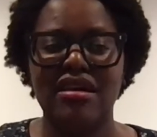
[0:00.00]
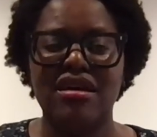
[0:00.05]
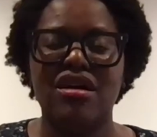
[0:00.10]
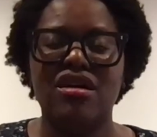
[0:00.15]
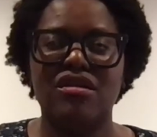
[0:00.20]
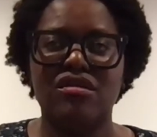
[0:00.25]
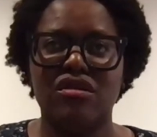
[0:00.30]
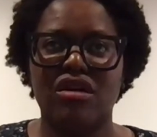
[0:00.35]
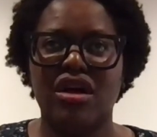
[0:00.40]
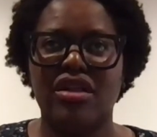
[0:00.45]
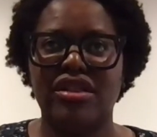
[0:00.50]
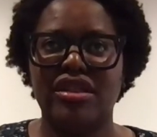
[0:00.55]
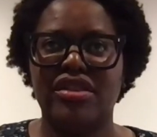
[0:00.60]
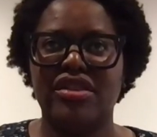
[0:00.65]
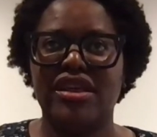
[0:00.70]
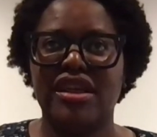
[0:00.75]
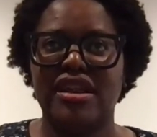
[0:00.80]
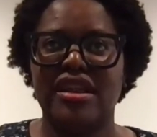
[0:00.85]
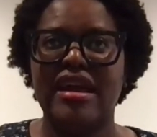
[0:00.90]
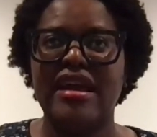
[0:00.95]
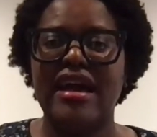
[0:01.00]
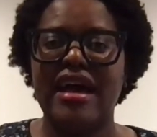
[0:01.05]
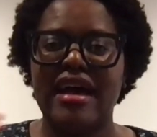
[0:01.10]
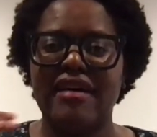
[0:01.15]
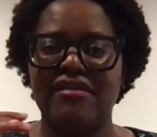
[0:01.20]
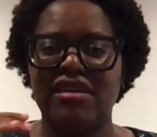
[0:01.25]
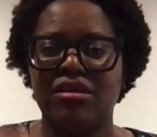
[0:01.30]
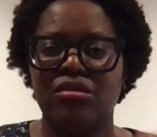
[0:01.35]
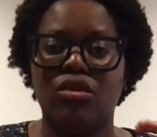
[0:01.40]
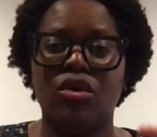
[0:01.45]
rather than
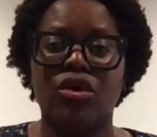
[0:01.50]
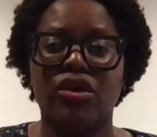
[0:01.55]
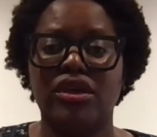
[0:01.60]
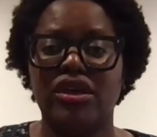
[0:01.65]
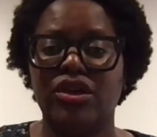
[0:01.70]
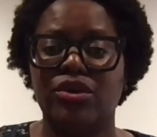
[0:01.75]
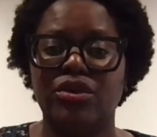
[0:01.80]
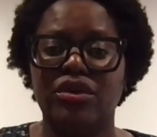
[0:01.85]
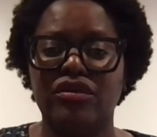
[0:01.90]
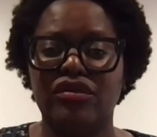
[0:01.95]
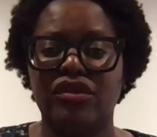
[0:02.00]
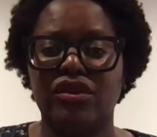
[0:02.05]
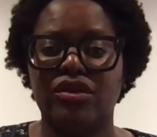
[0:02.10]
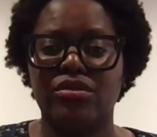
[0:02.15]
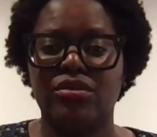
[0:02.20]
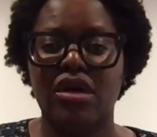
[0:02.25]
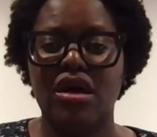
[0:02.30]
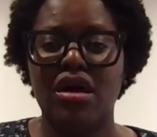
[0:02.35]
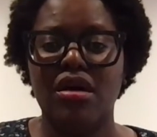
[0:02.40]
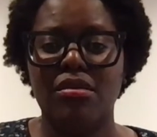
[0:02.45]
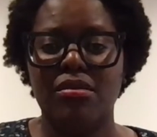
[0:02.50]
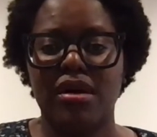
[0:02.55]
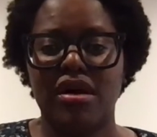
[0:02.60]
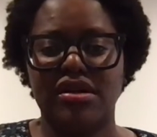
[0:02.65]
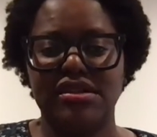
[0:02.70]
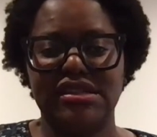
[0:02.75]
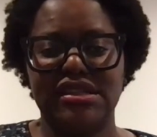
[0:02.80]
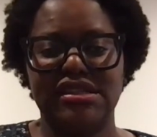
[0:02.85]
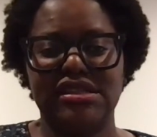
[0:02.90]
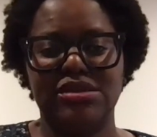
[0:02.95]
having more uniform
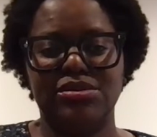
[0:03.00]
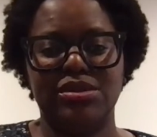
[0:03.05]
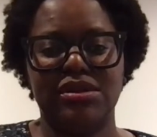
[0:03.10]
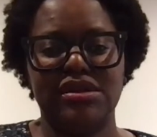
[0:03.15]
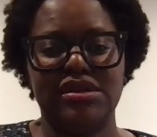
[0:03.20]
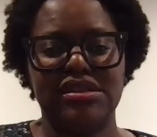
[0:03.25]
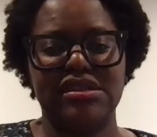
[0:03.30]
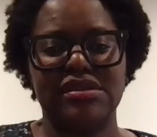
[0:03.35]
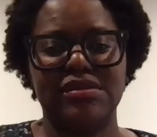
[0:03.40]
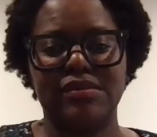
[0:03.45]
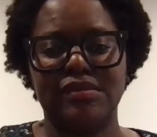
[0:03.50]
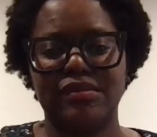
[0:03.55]
participants.